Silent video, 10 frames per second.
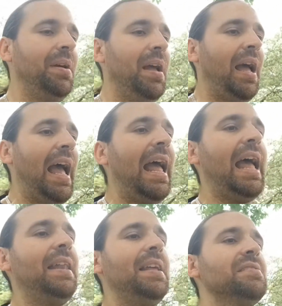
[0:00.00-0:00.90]
And,
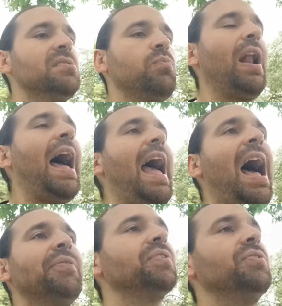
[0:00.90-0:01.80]
and this is what I
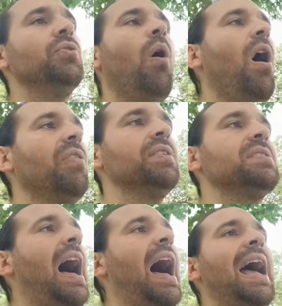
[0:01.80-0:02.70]
have to do all the
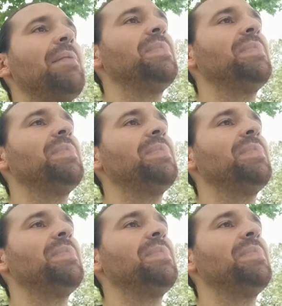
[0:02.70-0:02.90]
time.